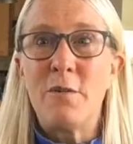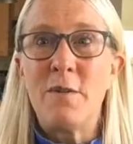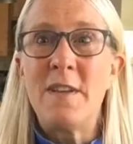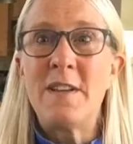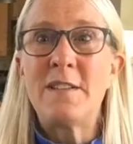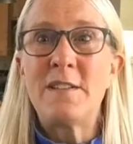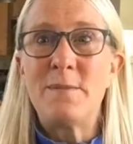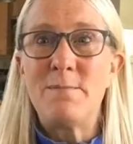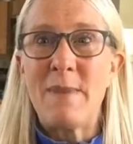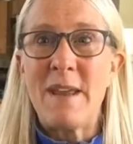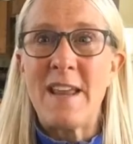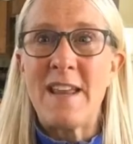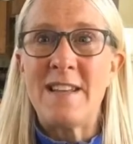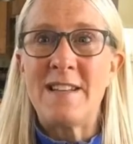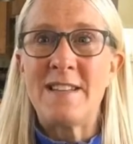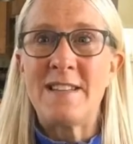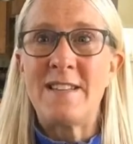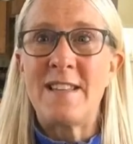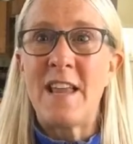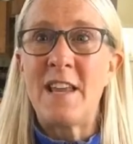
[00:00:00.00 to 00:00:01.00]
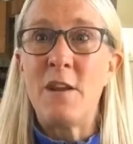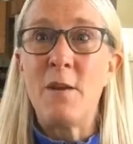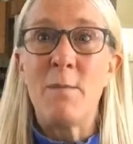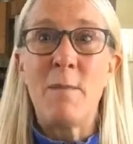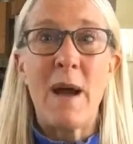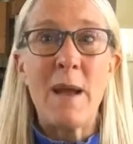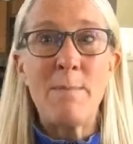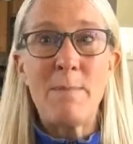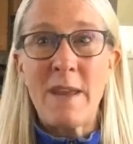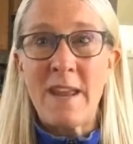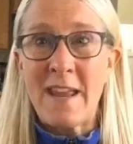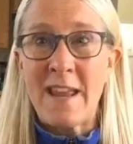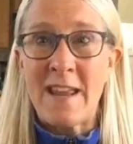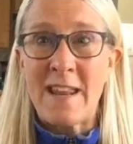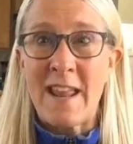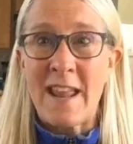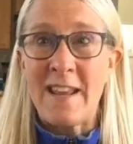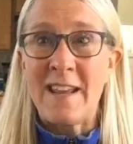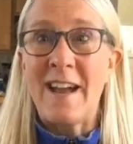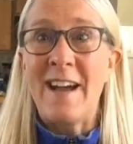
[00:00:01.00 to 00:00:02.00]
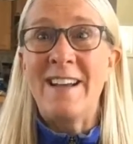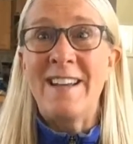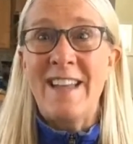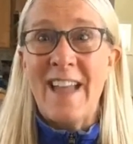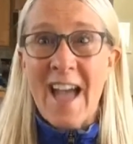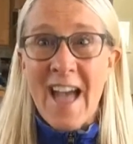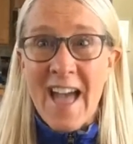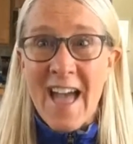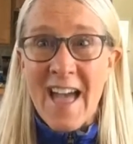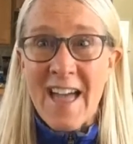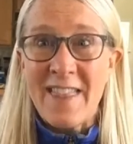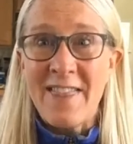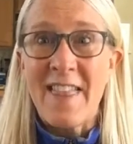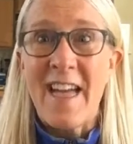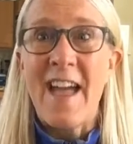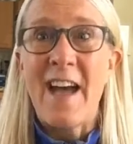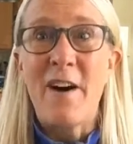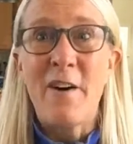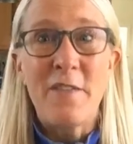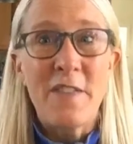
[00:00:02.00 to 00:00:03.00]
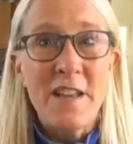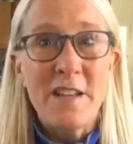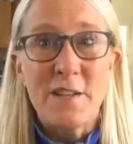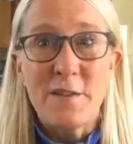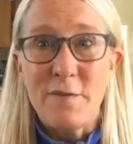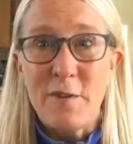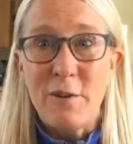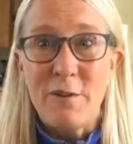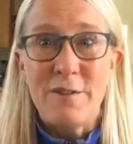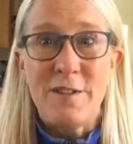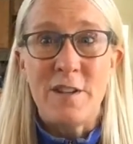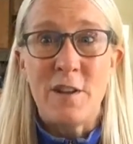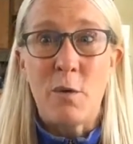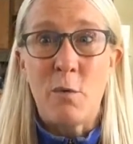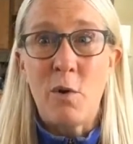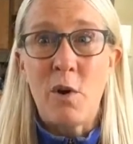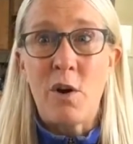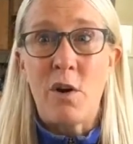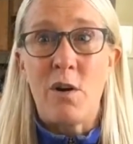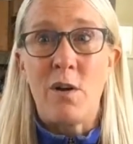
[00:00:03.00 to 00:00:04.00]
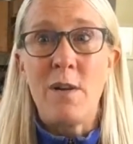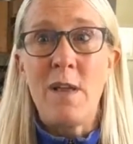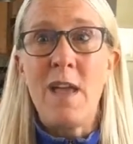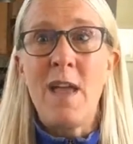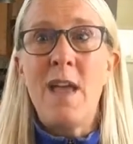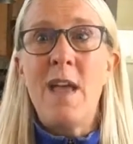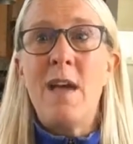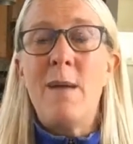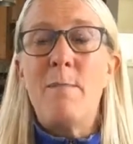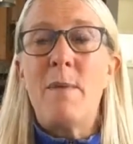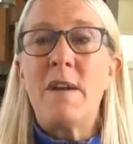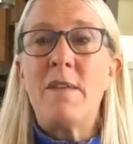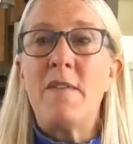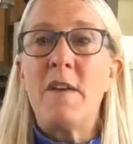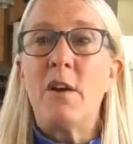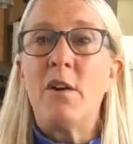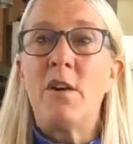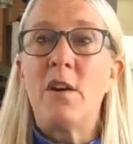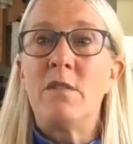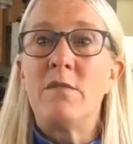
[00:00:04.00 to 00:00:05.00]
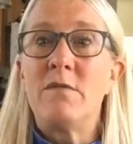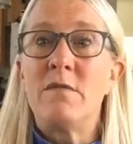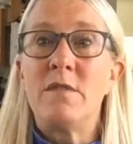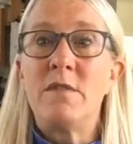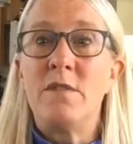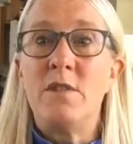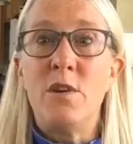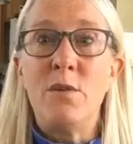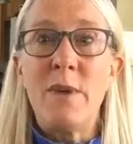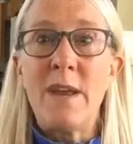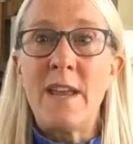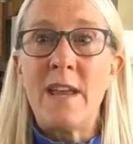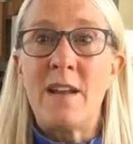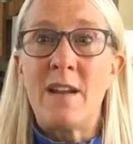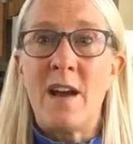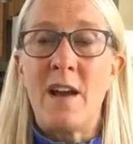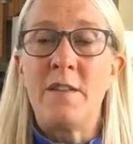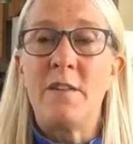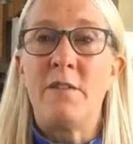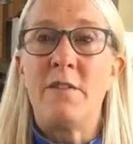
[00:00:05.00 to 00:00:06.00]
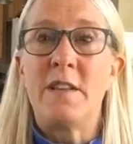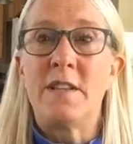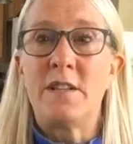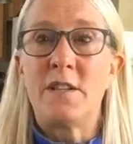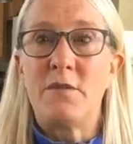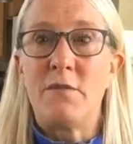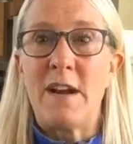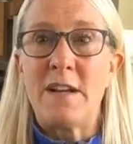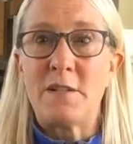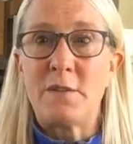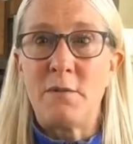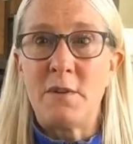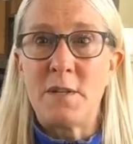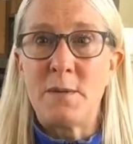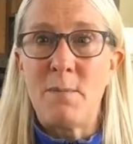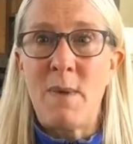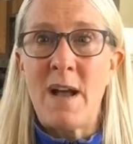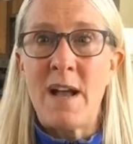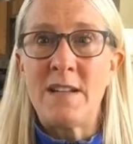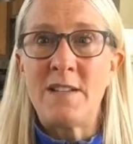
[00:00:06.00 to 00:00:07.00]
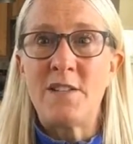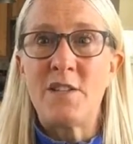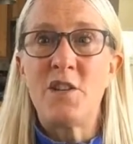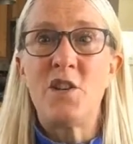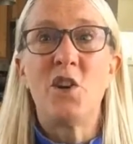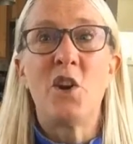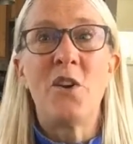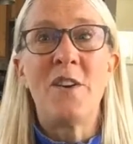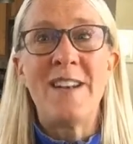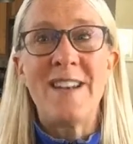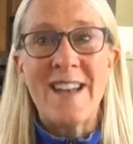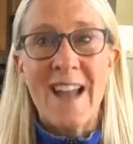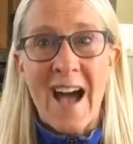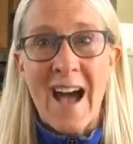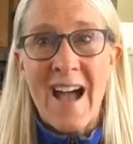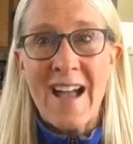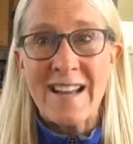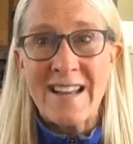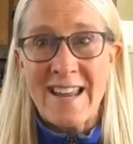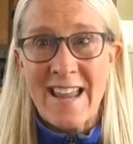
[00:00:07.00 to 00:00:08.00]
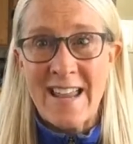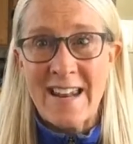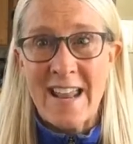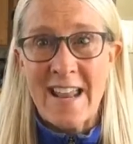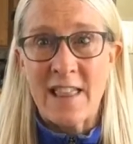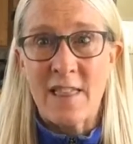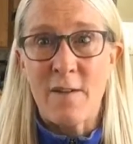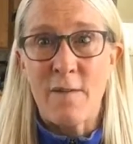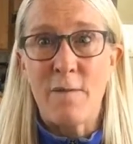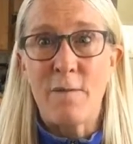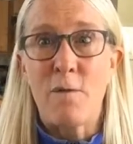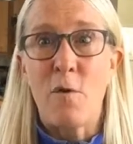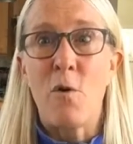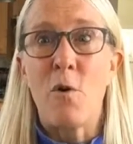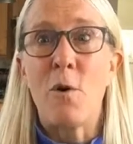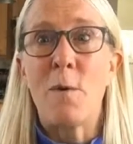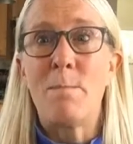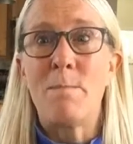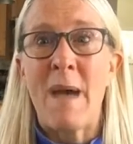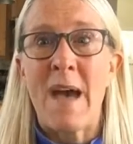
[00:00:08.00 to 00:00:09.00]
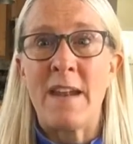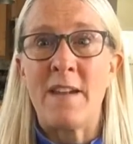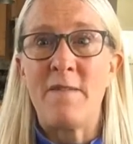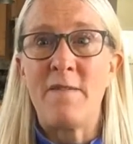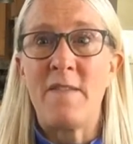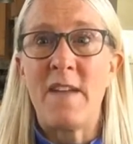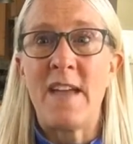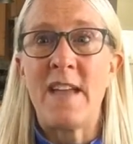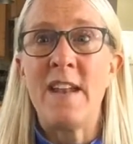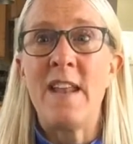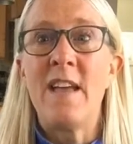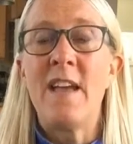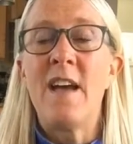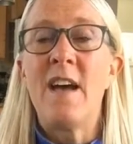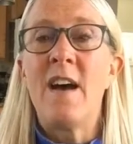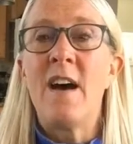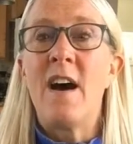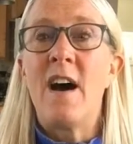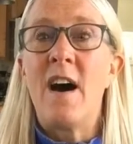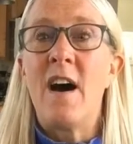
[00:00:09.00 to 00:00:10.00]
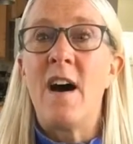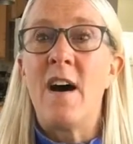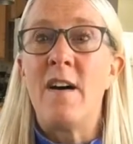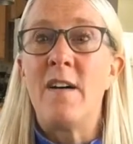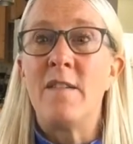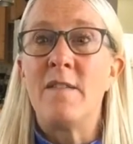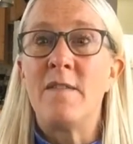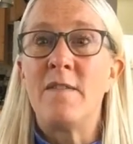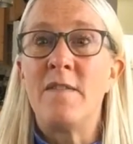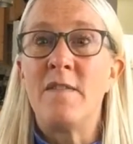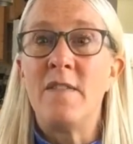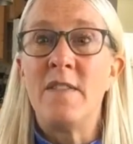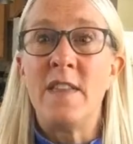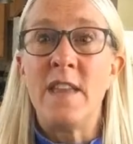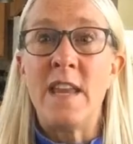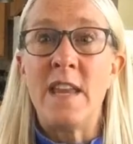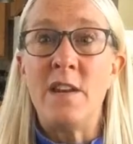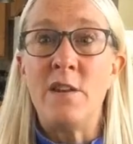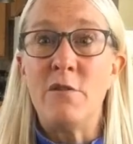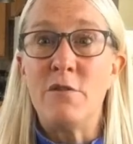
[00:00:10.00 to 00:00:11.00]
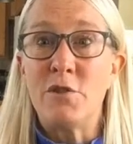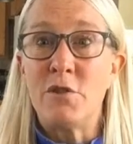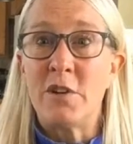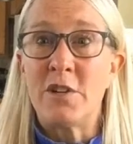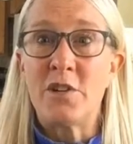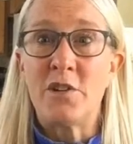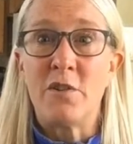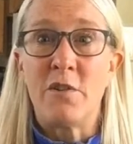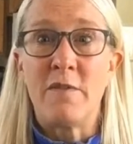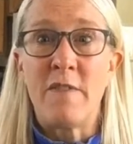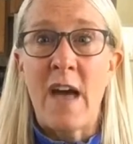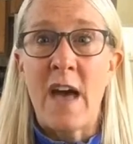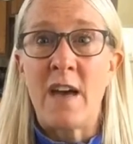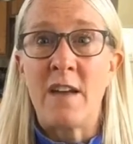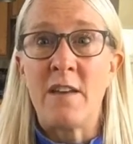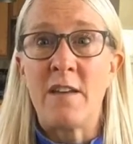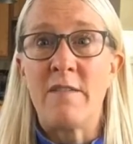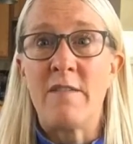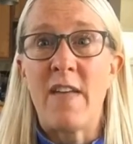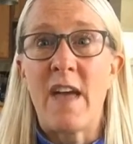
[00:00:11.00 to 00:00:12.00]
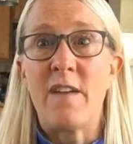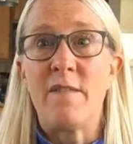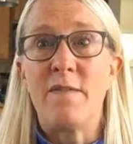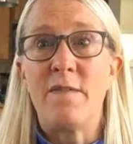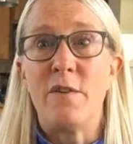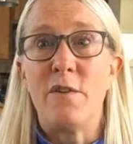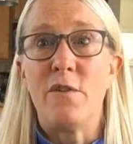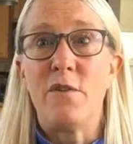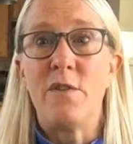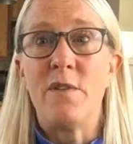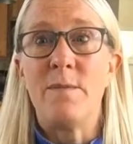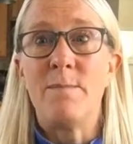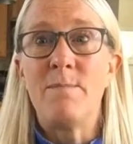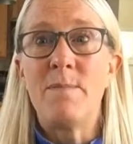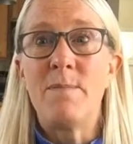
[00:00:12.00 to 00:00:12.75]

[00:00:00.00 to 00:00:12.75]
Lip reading: this means that you might be eating, again, the healthiest foods in the world, but if you're doing it under the stress response, you're not getting the full benefit of the nutritional value of that food.